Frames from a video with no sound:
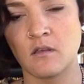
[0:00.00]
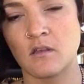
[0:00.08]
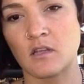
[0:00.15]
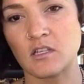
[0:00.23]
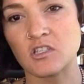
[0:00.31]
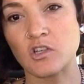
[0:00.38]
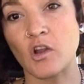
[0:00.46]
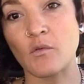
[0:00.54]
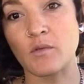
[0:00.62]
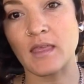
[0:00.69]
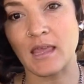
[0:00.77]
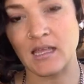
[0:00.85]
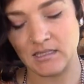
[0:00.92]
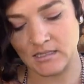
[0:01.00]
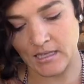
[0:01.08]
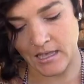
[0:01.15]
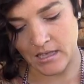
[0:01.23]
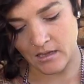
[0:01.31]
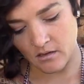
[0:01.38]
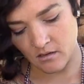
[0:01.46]
I'm going to start with the
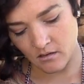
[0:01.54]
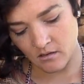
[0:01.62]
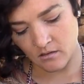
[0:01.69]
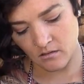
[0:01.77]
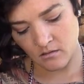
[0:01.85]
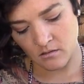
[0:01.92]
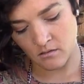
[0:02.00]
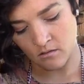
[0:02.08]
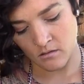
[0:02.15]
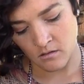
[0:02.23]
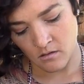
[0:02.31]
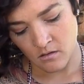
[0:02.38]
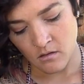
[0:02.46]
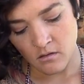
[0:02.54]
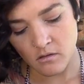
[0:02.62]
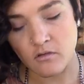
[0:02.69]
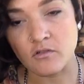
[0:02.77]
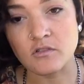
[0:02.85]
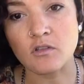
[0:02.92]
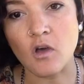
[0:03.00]
inside.
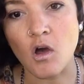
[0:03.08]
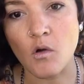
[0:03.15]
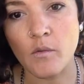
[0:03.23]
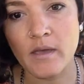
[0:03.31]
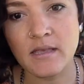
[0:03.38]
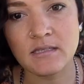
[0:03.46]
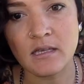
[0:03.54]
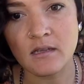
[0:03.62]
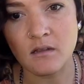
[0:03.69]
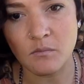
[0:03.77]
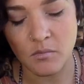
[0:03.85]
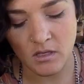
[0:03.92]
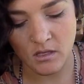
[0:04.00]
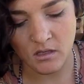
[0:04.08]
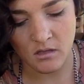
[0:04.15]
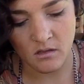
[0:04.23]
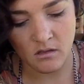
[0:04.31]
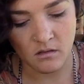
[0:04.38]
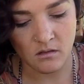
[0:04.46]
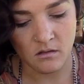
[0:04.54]
There's always going to
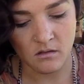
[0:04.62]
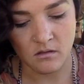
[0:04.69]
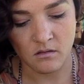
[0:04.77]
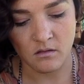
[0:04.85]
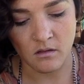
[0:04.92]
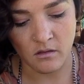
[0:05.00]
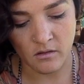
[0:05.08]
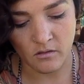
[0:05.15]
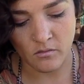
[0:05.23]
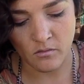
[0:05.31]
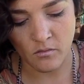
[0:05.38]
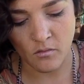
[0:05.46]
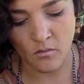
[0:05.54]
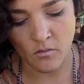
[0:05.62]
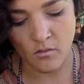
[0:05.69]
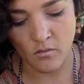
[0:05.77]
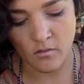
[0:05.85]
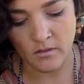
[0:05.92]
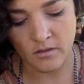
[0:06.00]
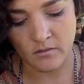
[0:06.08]
be a little
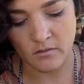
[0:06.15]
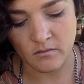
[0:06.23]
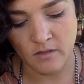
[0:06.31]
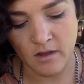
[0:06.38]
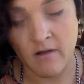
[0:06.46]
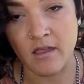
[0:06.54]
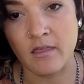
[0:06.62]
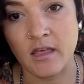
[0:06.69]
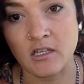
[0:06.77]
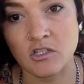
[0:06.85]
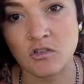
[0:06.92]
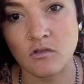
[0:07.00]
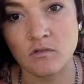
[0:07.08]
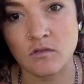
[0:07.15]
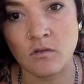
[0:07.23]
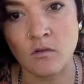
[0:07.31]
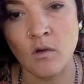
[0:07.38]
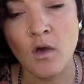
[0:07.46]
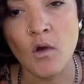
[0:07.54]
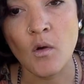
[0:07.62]
hole, a little area that shows you
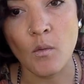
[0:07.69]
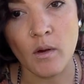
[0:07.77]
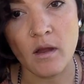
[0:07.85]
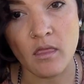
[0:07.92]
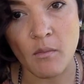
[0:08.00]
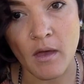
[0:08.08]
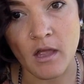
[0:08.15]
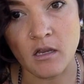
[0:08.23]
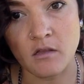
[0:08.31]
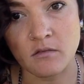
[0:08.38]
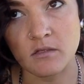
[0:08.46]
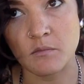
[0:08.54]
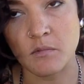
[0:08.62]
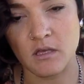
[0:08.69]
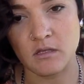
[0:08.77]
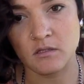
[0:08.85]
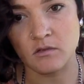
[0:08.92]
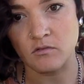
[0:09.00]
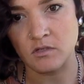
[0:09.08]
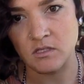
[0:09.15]
where the button used to be.
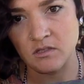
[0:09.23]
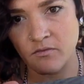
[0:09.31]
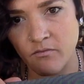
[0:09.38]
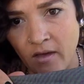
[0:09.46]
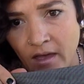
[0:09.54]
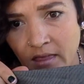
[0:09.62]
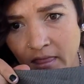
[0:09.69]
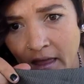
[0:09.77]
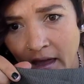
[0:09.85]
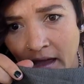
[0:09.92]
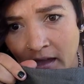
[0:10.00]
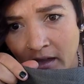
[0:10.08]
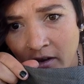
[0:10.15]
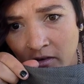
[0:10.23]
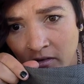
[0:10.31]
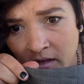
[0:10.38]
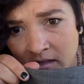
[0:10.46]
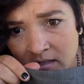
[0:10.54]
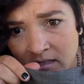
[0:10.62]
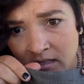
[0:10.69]
So just find that. Here you
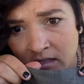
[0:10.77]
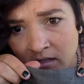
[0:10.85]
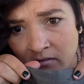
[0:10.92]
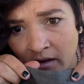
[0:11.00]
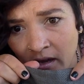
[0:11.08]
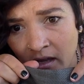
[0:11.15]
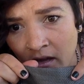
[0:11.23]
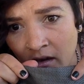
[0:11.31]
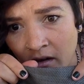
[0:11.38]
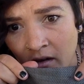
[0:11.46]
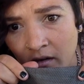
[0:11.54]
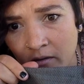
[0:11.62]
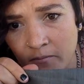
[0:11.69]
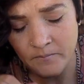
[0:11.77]
can see it's right here.